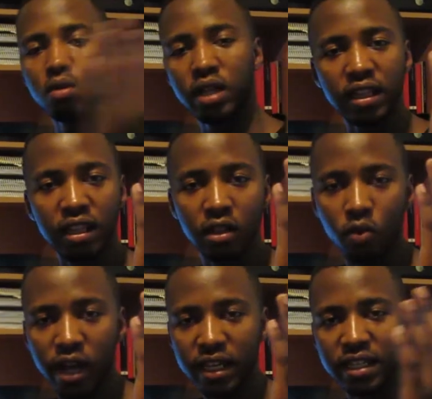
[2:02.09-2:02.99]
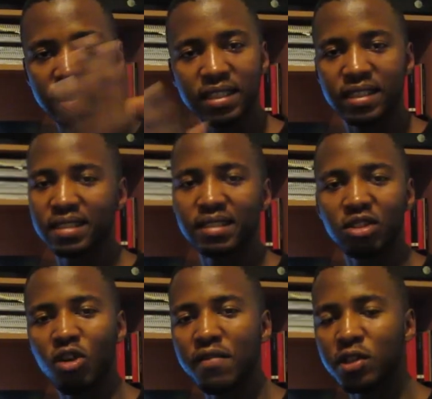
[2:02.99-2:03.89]
hitting the way.
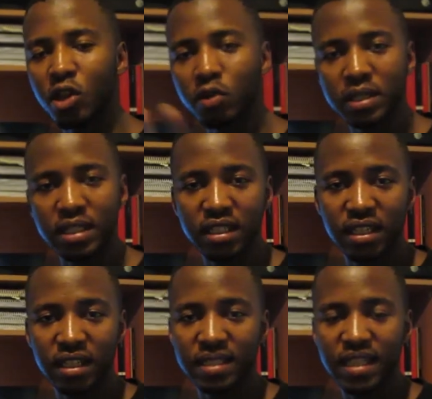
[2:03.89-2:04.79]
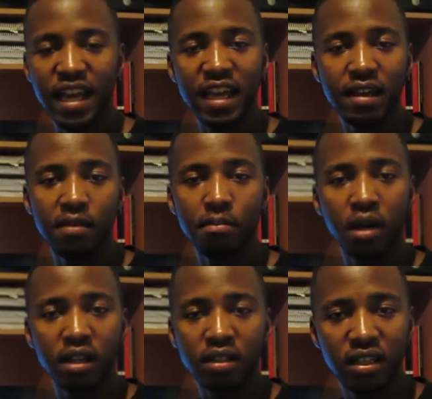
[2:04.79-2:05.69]
You don't even notice it. It's there,
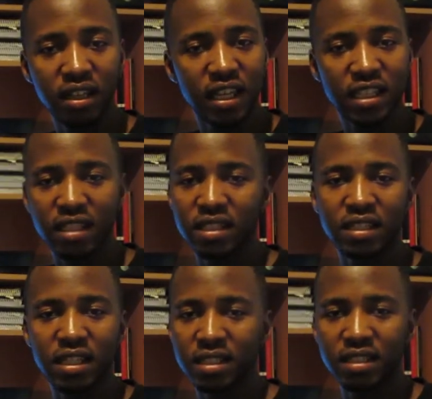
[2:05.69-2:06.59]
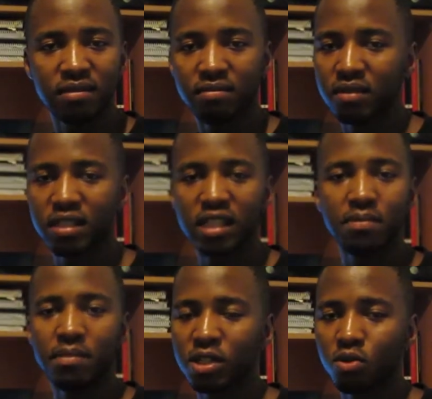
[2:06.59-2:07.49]
but it doesn't
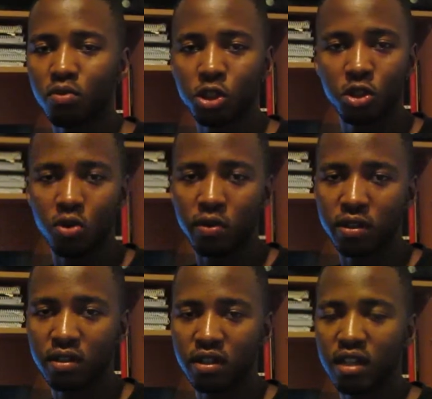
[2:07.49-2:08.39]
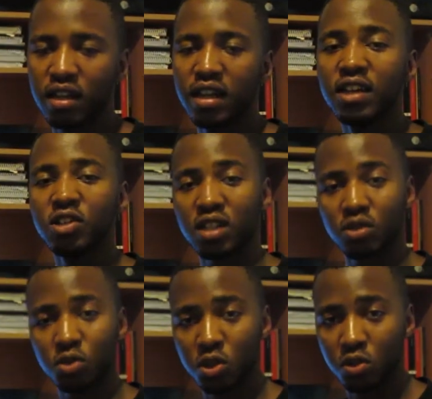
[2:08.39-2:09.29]
mess with what you're doing. So that's
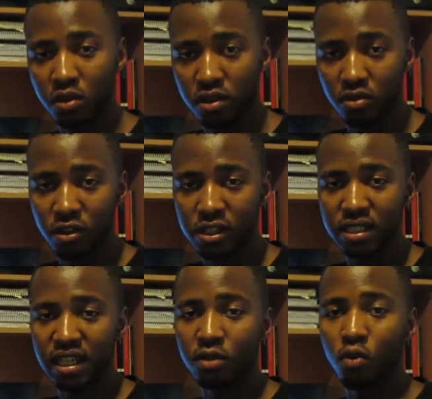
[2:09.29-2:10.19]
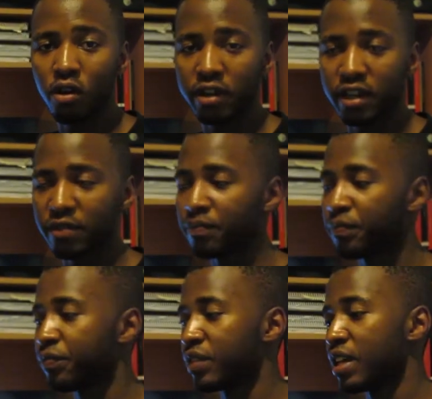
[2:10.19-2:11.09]
what you do with thoughts and worrying.
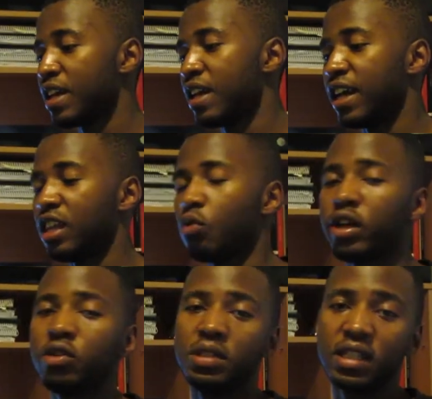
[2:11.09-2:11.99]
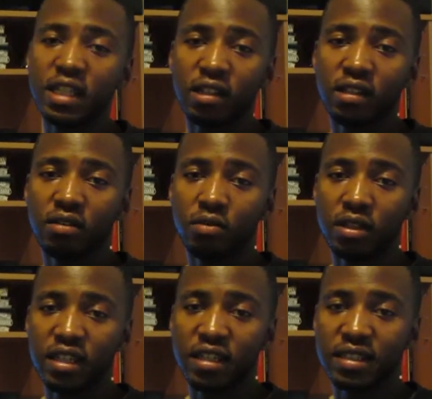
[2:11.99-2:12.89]
And the way you deal with
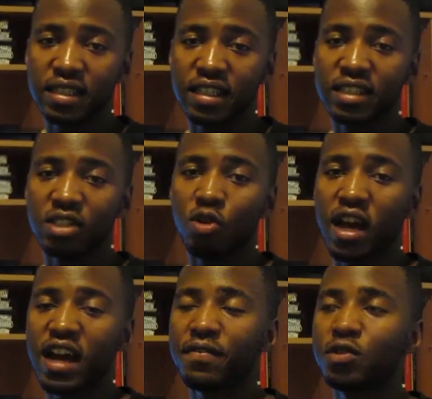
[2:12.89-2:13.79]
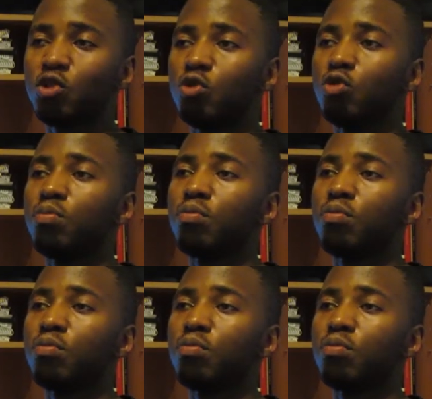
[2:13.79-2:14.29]
this is you have to